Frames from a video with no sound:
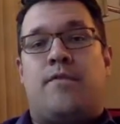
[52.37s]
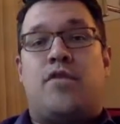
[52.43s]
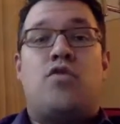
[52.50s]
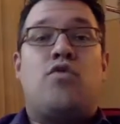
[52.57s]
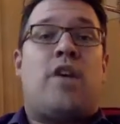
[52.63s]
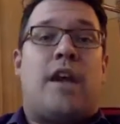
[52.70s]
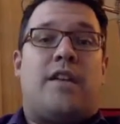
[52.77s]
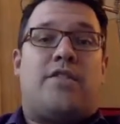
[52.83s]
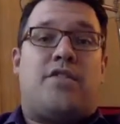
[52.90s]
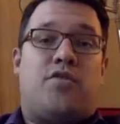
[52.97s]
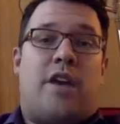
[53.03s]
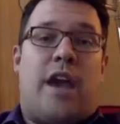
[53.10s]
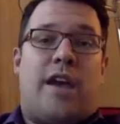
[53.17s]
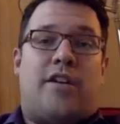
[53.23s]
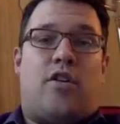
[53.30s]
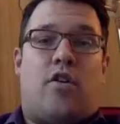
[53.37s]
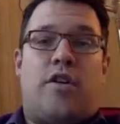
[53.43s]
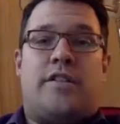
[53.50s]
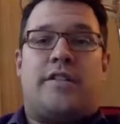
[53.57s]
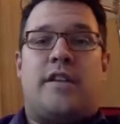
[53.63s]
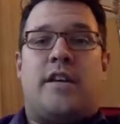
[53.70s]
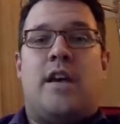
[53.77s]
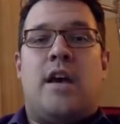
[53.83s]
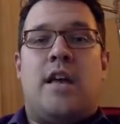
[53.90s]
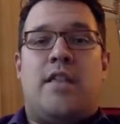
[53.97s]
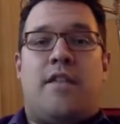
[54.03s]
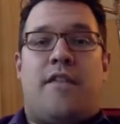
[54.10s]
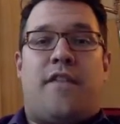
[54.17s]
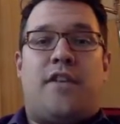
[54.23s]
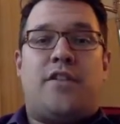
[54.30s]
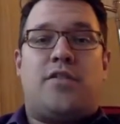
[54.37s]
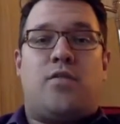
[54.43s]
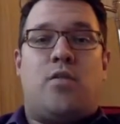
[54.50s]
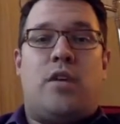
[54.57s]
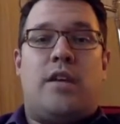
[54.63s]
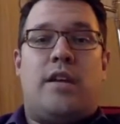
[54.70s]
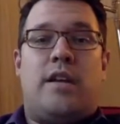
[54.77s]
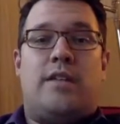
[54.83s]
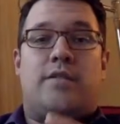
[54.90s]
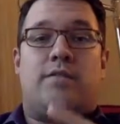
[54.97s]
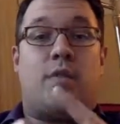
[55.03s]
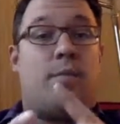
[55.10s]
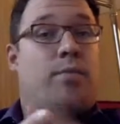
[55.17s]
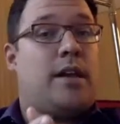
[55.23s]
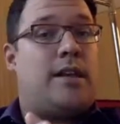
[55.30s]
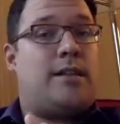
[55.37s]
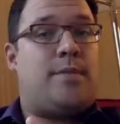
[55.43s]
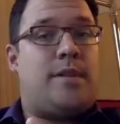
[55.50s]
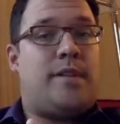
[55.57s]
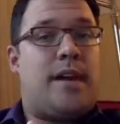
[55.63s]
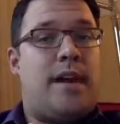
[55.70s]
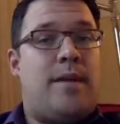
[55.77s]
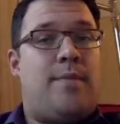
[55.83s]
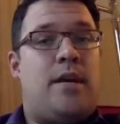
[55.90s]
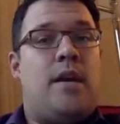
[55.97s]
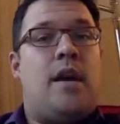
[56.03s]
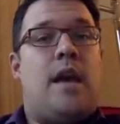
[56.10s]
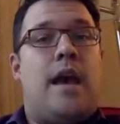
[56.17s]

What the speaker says: two categories. The first one is replacement type,